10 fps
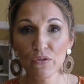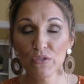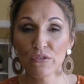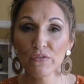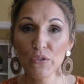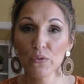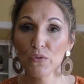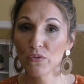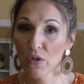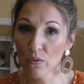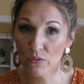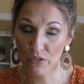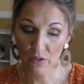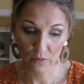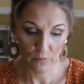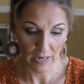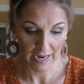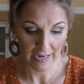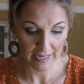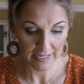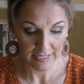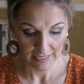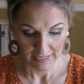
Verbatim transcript: those of you who don't know, I